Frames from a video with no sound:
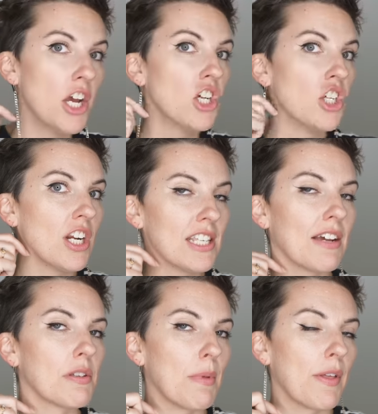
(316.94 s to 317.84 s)
she does
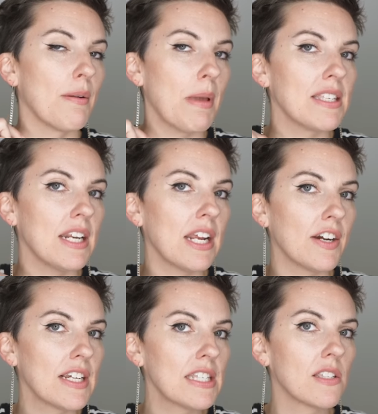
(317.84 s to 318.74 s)
have some other amazing
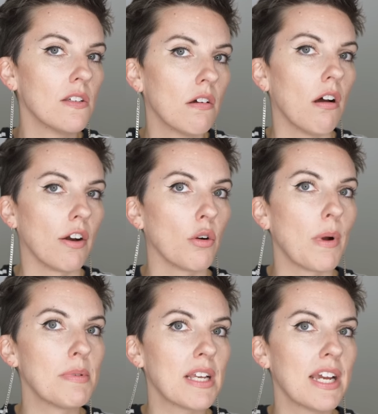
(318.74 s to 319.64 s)
earrings on her
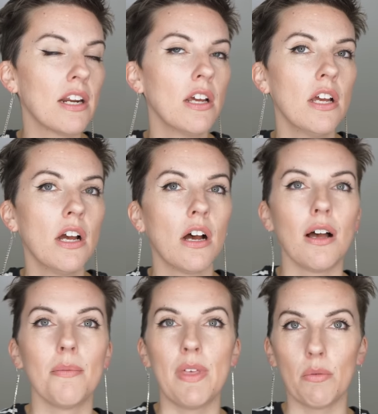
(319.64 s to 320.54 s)
website
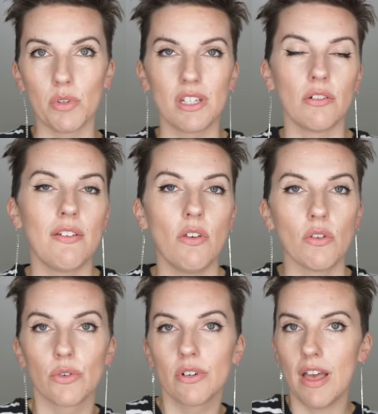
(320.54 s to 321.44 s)
um, that will still give you
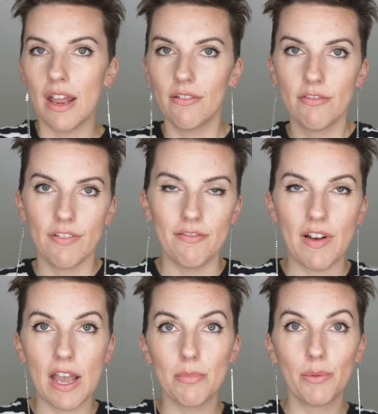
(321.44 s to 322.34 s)
sort of that fun
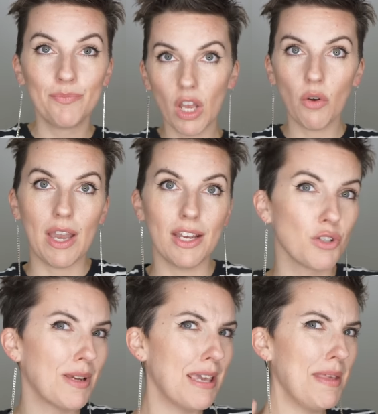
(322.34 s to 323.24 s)
vibe. Okay,
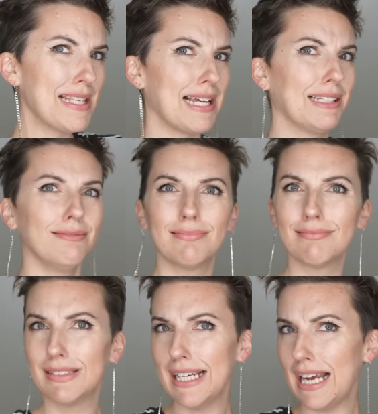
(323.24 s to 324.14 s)
should we keep these on?
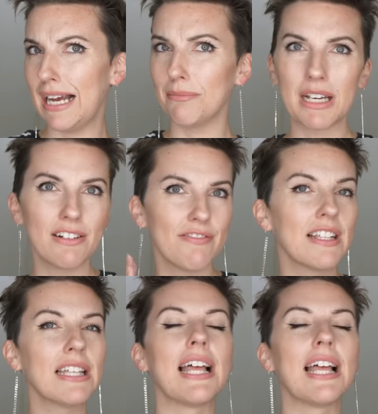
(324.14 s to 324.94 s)
Yeah, I'm kind of feeling